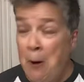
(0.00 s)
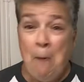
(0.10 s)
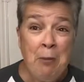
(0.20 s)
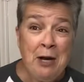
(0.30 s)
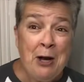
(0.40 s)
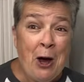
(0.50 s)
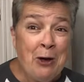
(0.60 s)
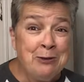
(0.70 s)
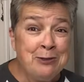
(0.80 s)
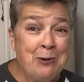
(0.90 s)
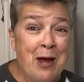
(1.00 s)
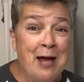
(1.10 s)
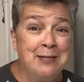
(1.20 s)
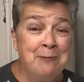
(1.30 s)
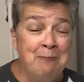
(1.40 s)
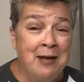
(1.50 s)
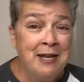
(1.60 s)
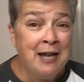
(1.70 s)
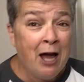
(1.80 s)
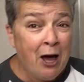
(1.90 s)
But it also has
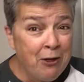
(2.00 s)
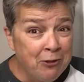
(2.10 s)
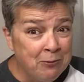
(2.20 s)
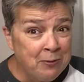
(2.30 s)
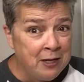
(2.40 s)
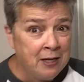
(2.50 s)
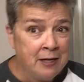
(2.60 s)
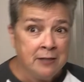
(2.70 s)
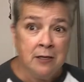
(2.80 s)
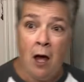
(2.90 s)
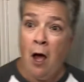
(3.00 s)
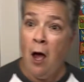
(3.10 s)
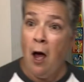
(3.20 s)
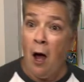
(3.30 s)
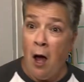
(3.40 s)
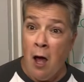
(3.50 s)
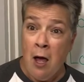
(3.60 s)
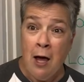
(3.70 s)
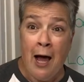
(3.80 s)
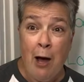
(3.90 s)
many other meanings. Huh?
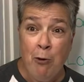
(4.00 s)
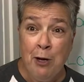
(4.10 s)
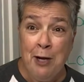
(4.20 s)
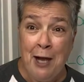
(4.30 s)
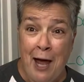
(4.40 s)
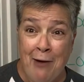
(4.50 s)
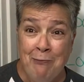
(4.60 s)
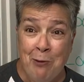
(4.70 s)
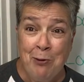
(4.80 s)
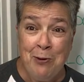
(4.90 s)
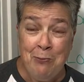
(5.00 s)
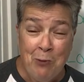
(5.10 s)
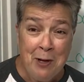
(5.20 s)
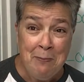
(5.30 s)
How can it have more than one